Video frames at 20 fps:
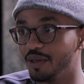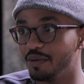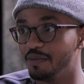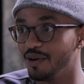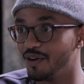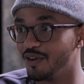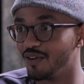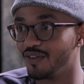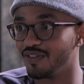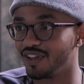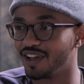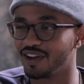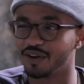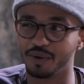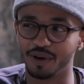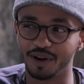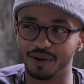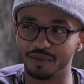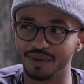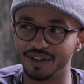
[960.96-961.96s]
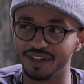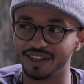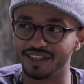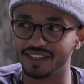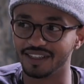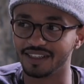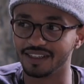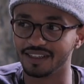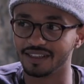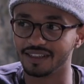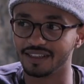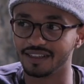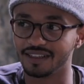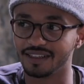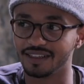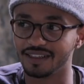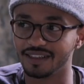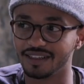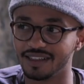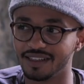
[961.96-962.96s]
the middle of like, wait a minute,
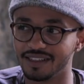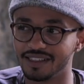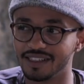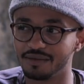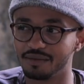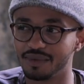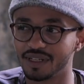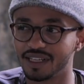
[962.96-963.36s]
is it